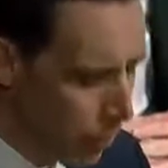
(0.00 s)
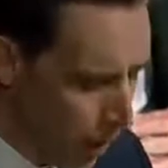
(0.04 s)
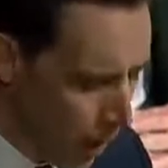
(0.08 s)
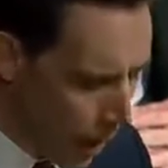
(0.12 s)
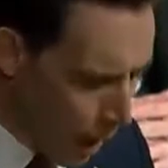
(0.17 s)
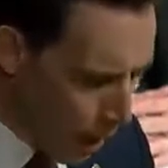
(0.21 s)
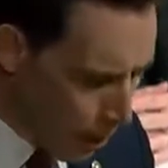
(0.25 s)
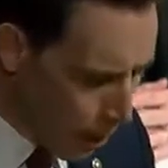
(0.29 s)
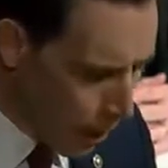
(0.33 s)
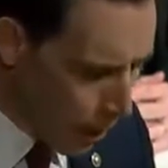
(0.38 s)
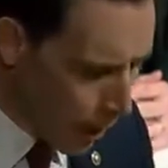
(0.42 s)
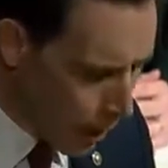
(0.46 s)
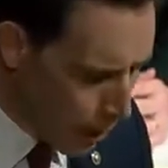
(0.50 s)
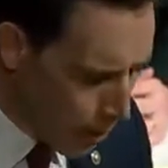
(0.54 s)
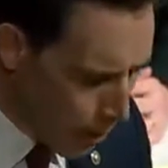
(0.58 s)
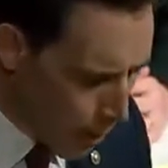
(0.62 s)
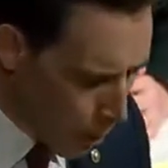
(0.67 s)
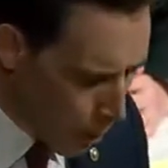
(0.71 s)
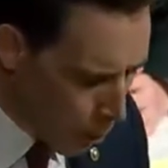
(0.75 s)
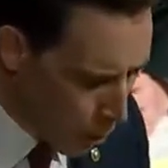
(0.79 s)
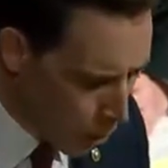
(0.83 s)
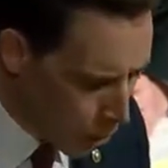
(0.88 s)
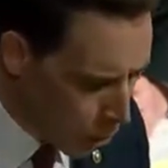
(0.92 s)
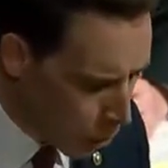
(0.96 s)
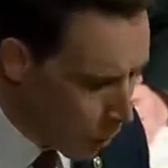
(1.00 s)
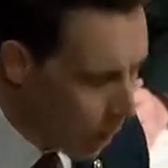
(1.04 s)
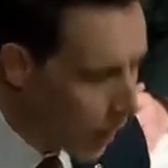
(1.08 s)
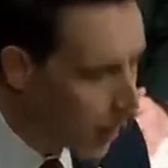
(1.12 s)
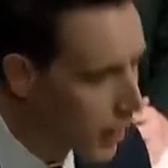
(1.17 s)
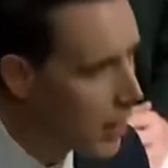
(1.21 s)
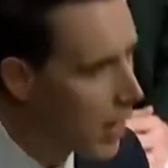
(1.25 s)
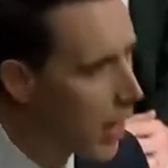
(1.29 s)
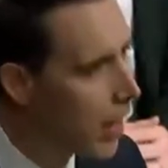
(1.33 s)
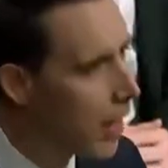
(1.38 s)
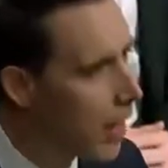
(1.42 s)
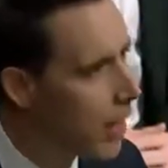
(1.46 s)
of the company with
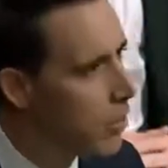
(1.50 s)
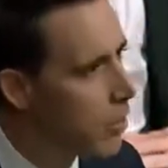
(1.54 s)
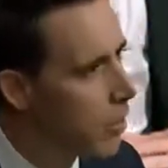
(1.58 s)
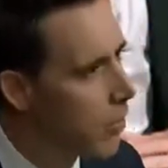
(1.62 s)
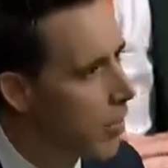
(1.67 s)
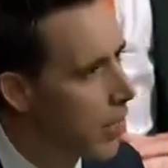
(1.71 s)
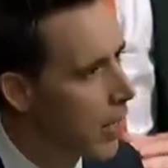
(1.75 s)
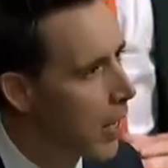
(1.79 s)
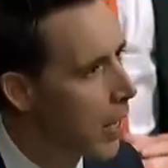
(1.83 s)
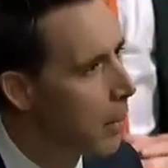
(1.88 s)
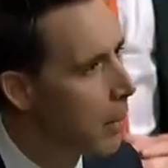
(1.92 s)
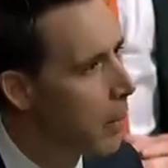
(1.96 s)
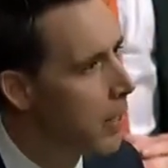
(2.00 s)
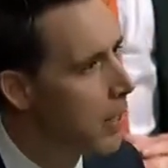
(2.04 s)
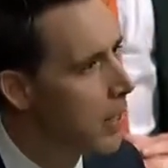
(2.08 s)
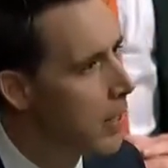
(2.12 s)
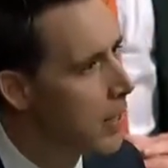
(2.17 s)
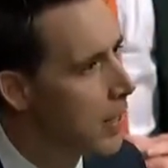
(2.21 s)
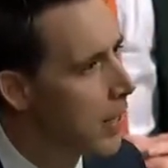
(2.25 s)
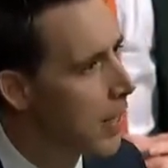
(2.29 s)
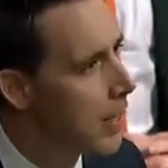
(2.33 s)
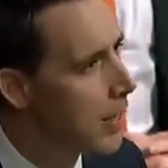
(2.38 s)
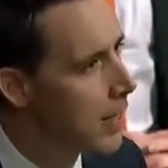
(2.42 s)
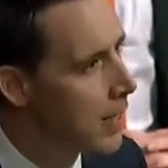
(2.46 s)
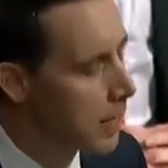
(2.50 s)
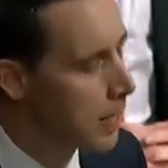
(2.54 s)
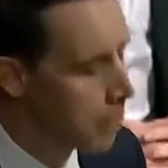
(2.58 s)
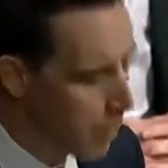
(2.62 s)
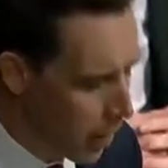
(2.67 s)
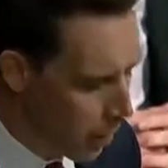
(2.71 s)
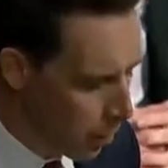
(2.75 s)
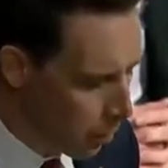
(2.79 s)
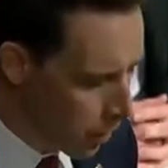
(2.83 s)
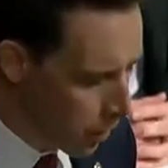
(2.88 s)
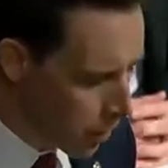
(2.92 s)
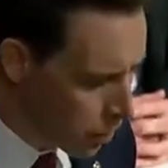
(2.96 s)
direct knowledge of the company's content
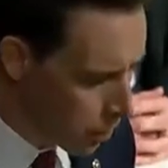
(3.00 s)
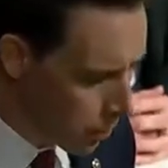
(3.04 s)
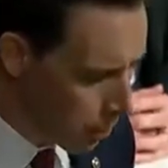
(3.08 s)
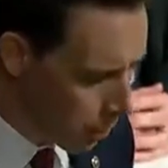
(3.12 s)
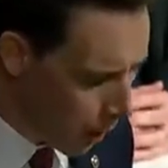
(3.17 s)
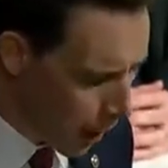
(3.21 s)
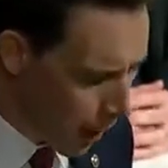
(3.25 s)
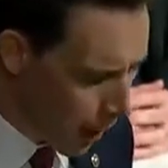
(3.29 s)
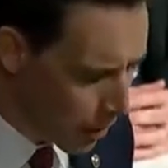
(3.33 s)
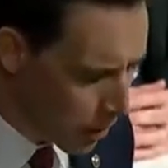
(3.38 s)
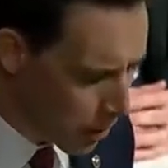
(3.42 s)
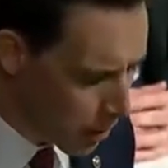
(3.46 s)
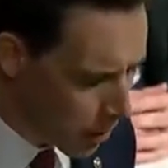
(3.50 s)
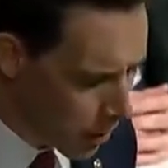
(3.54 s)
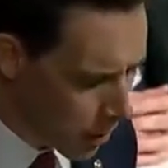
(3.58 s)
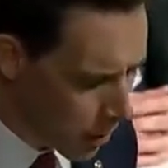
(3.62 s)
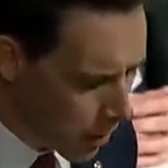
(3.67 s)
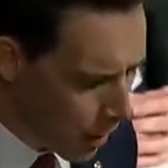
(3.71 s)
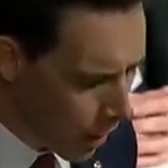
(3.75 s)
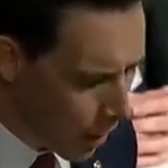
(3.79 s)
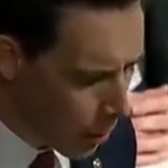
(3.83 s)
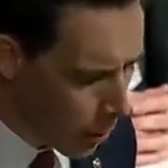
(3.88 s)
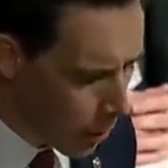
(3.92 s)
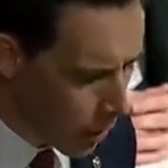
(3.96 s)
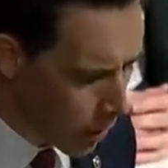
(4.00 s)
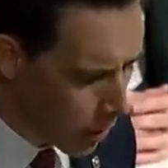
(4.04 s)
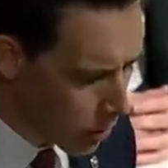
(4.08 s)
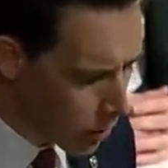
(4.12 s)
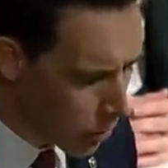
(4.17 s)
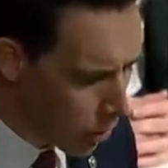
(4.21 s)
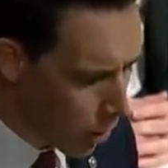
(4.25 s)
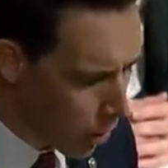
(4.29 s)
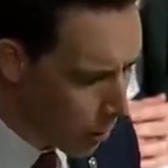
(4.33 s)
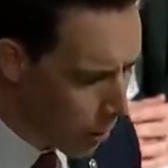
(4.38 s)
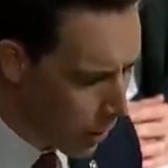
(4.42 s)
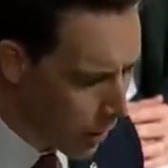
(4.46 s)
moderation practices, and I want to
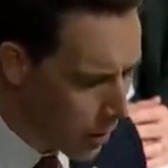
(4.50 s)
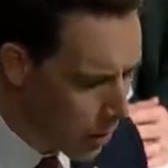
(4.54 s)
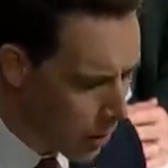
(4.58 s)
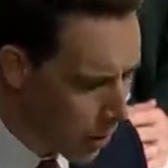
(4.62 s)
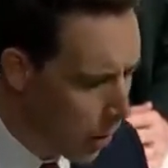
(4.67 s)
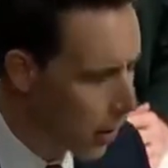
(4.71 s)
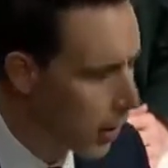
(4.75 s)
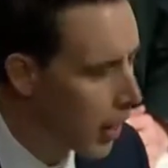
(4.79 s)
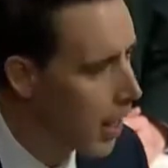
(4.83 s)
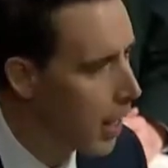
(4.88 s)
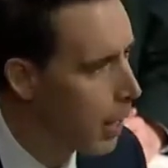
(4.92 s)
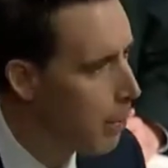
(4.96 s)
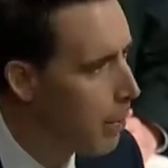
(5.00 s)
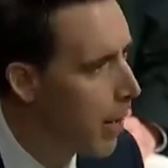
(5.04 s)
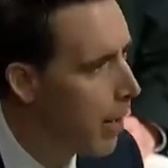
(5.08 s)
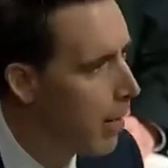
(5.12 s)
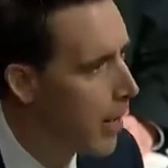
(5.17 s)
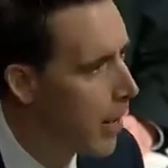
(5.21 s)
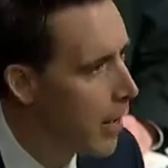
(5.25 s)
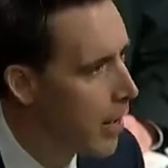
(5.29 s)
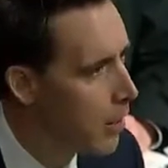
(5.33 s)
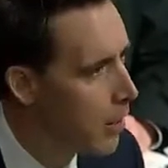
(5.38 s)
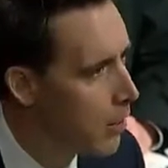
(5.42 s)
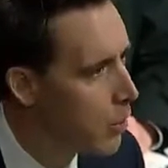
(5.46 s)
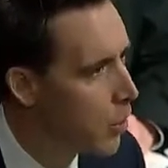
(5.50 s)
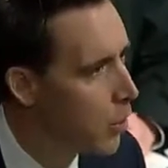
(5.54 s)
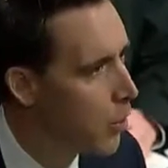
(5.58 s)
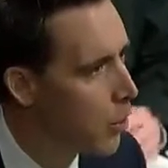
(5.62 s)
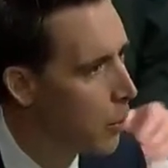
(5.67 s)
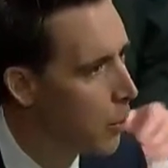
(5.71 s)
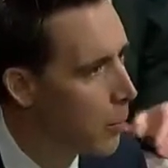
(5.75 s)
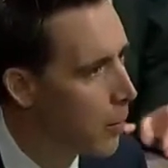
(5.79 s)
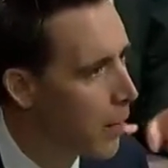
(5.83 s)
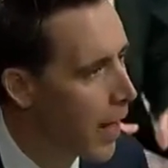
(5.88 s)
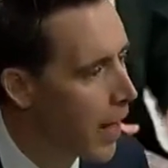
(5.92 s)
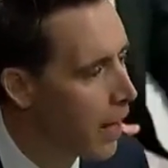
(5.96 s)
start by talking about an
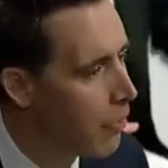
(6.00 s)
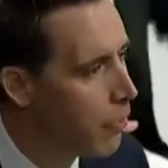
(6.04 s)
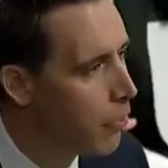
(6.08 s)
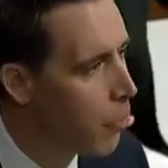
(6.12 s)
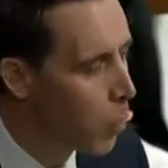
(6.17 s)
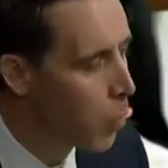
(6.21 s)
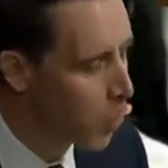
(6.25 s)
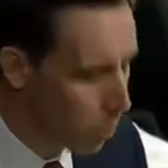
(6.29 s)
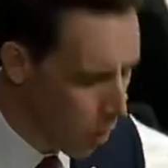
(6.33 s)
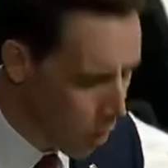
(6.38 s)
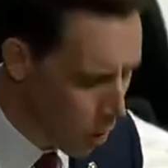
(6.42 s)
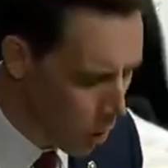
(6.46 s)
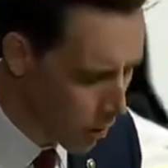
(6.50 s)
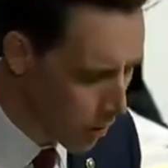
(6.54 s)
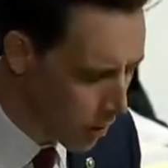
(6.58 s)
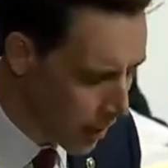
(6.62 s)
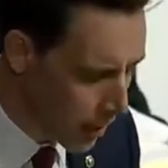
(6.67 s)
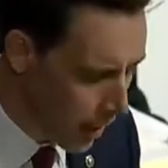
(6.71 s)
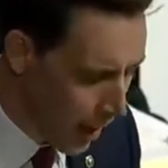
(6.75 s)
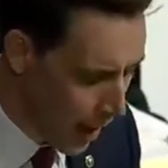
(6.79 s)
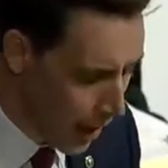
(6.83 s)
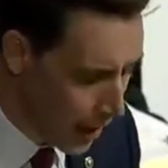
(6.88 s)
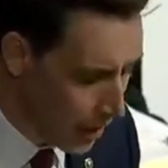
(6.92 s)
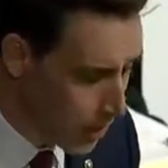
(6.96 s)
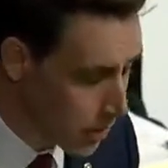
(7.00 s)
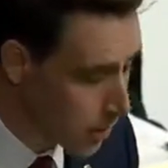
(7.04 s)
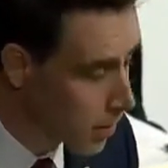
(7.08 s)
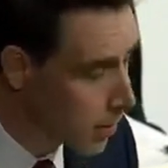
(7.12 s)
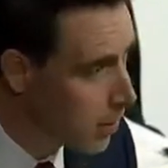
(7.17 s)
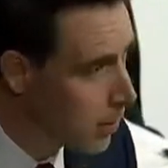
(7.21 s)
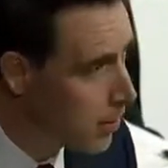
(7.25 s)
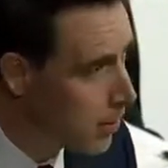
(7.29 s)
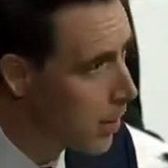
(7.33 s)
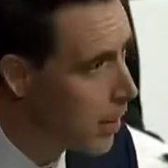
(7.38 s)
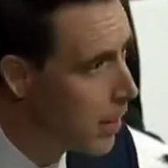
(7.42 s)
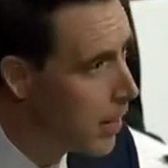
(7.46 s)
internal platform called
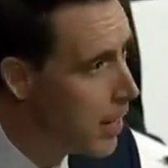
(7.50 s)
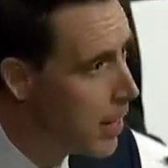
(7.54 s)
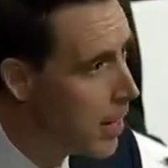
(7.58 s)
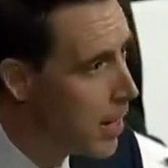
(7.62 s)
Tasks